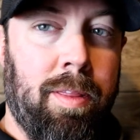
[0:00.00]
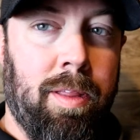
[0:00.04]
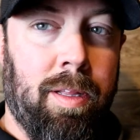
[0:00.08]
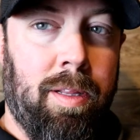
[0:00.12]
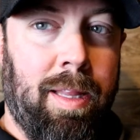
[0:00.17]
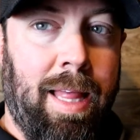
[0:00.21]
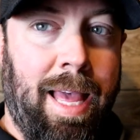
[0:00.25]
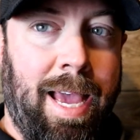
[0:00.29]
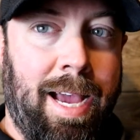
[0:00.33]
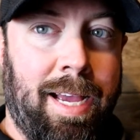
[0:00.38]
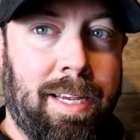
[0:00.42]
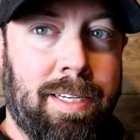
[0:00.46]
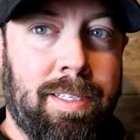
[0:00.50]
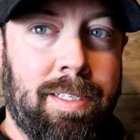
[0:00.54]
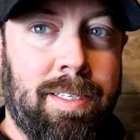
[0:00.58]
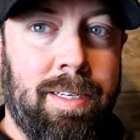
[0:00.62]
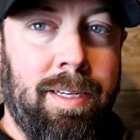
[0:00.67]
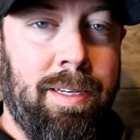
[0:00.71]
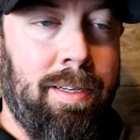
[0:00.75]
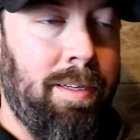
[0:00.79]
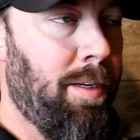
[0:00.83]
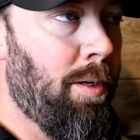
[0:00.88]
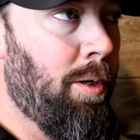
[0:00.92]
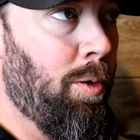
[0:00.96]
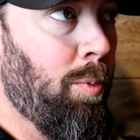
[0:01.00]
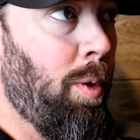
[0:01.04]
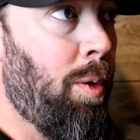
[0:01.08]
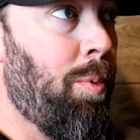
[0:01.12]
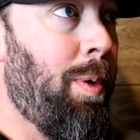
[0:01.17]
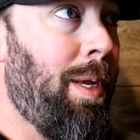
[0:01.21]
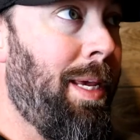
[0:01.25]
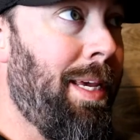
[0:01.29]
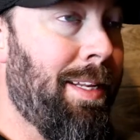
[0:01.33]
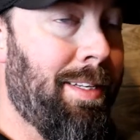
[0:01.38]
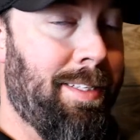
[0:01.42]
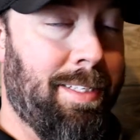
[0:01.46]
the last, or when
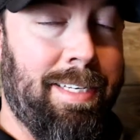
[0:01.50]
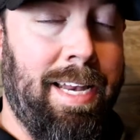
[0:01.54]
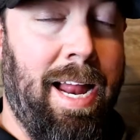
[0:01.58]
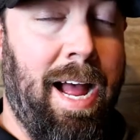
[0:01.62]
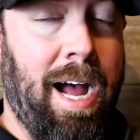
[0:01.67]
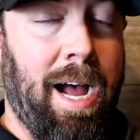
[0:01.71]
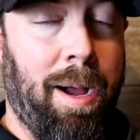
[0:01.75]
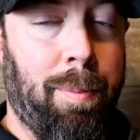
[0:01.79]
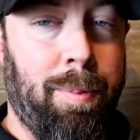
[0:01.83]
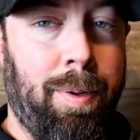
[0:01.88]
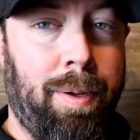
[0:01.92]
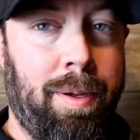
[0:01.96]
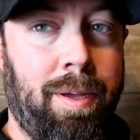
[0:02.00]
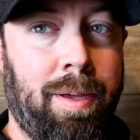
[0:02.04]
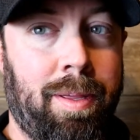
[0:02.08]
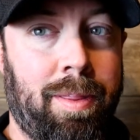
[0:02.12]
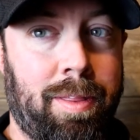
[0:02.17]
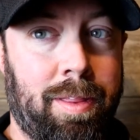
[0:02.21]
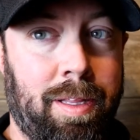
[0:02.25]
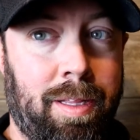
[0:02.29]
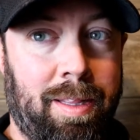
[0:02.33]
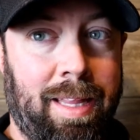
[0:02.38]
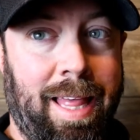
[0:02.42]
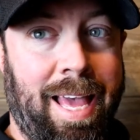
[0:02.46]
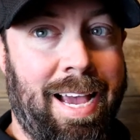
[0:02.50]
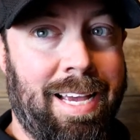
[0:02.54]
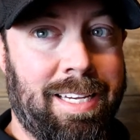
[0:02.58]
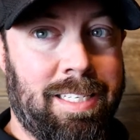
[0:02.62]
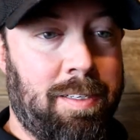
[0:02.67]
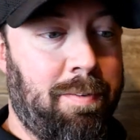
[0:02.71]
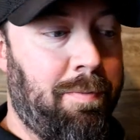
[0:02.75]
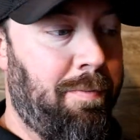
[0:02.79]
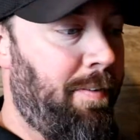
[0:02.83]
we hit stop, the last